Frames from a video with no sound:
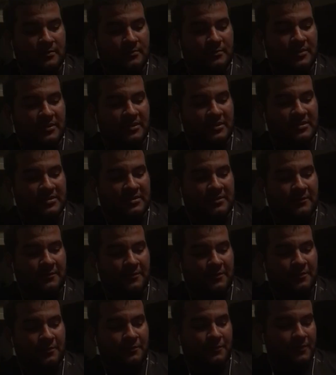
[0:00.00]
Because if
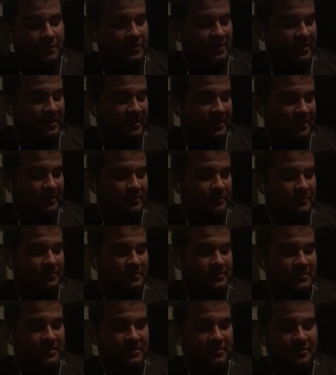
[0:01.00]
you forget
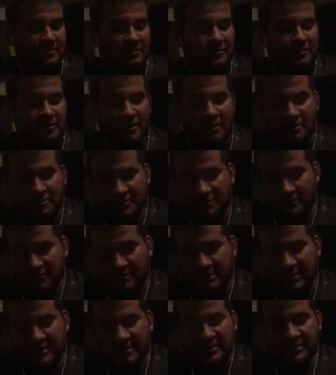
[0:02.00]
to cross your
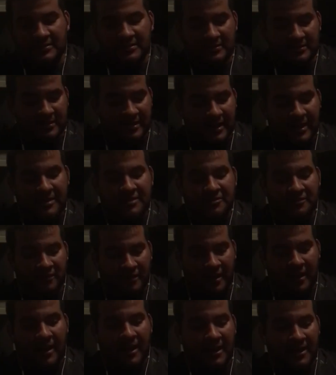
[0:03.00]
T's and dot
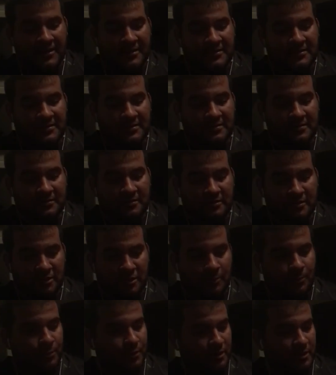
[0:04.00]
your I's,
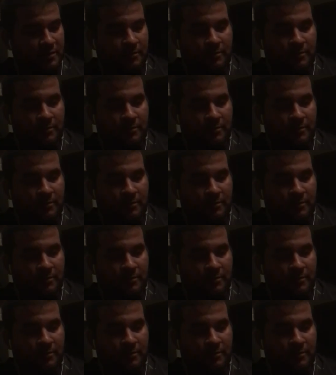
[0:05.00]
you're pretty